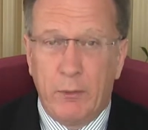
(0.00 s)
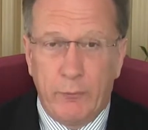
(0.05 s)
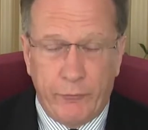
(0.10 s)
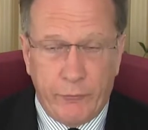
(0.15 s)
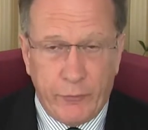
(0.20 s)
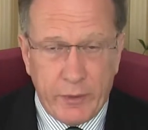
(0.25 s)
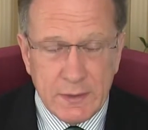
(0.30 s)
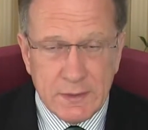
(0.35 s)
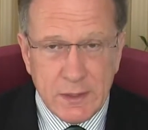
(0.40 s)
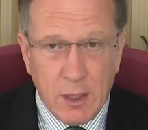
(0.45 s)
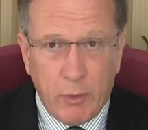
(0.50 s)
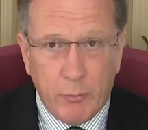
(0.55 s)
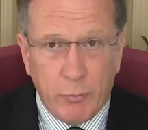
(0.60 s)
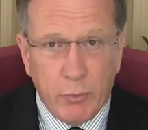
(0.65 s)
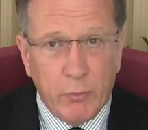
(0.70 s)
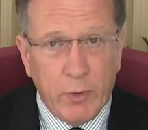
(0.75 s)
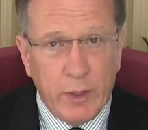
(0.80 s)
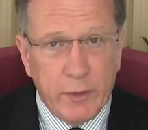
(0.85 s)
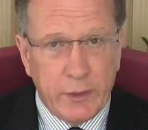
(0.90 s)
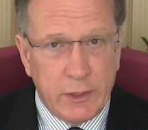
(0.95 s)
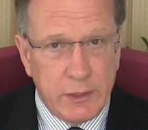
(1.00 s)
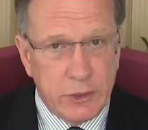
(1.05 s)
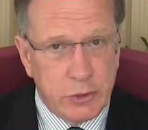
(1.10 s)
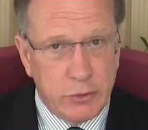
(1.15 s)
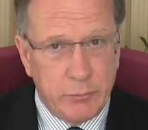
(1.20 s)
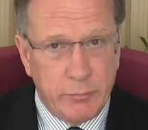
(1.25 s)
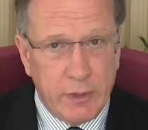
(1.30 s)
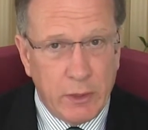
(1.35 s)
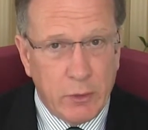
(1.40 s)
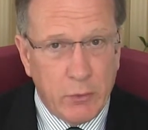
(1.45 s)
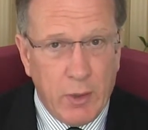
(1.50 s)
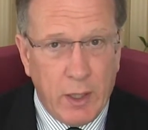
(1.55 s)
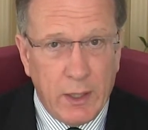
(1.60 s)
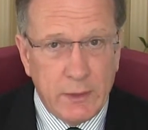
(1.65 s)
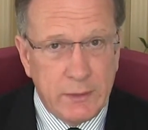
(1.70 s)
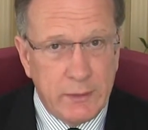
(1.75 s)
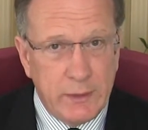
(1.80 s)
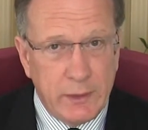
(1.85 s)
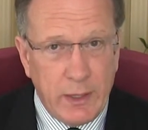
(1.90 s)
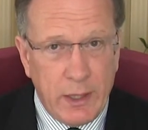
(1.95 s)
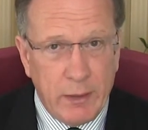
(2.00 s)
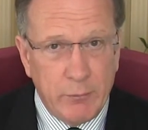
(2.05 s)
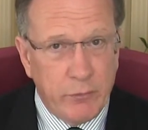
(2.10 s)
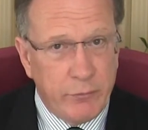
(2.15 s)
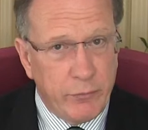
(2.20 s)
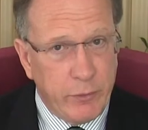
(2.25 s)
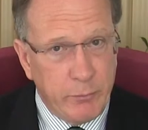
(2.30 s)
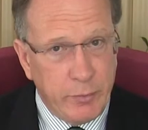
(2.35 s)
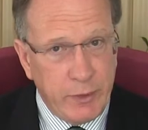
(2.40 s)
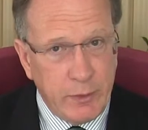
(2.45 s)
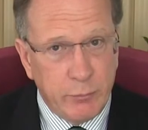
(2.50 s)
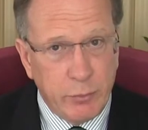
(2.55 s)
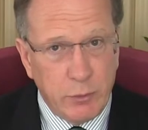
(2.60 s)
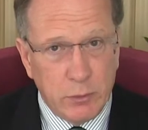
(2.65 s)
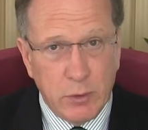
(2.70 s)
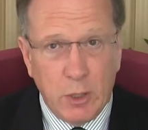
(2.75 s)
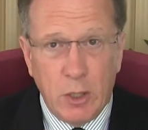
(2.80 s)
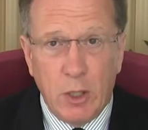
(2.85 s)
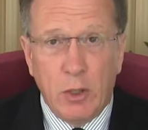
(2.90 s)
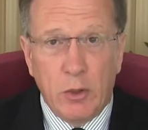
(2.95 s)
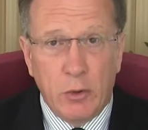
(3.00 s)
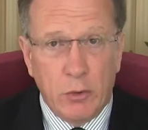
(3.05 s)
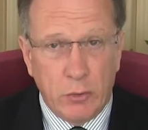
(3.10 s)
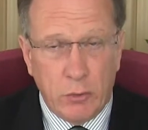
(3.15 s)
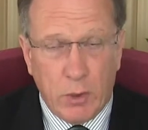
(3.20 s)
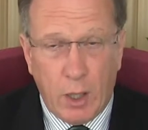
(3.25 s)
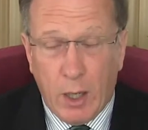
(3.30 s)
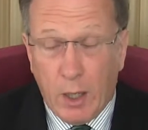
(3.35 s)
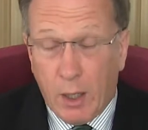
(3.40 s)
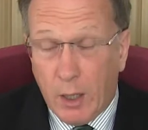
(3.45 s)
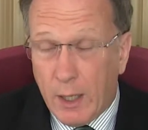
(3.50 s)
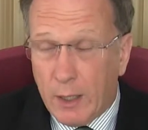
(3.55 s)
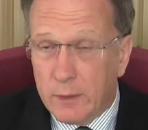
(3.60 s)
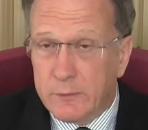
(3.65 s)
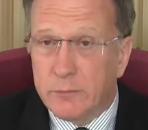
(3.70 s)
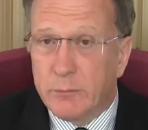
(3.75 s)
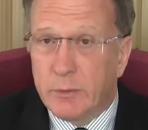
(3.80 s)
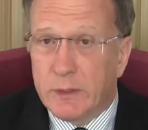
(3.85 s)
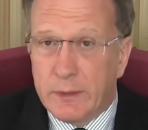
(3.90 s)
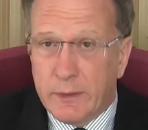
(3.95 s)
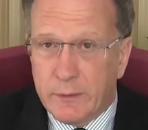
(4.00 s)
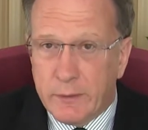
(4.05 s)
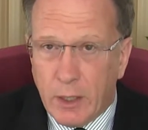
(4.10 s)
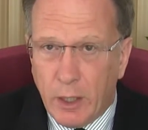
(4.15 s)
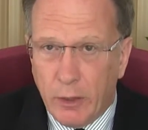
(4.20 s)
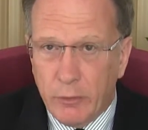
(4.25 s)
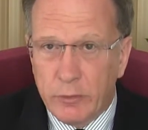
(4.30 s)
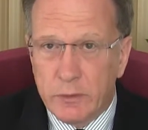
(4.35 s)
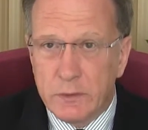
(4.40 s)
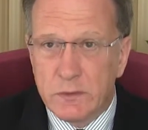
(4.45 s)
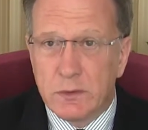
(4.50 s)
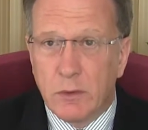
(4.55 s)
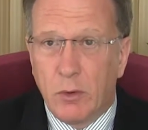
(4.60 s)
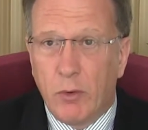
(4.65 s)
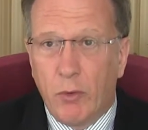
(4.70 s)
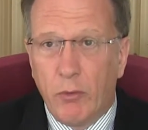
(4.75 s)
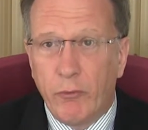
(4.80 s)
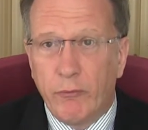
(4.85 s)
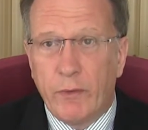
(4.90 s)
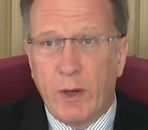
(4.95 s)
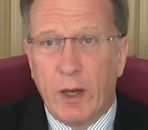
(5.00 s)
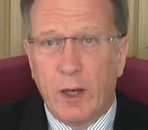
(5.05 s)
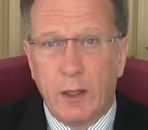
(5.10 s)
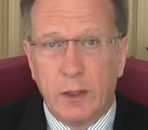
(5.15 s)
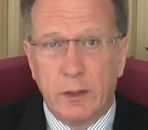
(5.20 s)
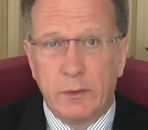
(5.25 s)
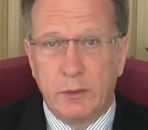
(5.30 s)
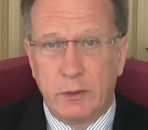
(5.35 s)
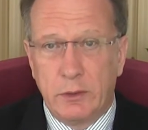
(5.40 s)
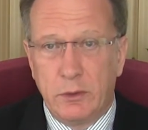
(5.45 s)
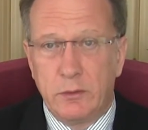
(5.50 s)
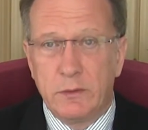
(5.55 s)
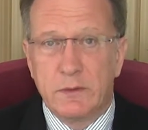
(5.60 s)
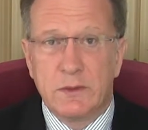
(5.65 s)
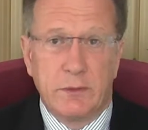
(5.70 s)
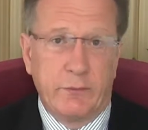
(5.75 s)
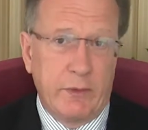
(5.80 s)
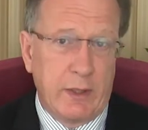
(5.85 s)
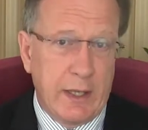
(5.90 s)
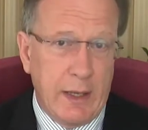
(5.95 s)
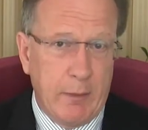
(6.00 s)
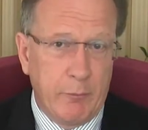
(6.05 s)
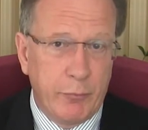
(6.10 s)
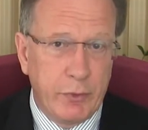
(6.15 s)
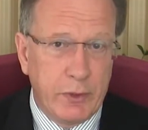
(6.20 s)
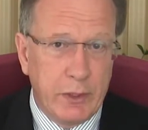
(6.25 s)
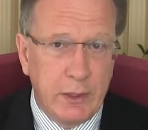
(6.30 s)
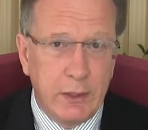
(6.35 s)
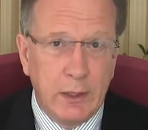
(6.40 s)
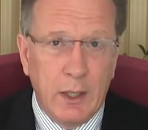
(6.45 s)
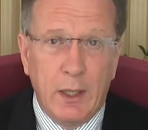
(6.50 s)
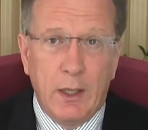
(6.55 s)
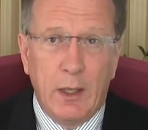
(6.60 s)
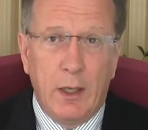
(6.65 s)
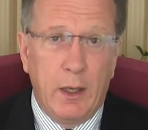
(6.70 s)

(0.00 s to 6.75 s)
For example, whether it should be acquired in the name of the people who are ultimately the owners, or via the use of a company,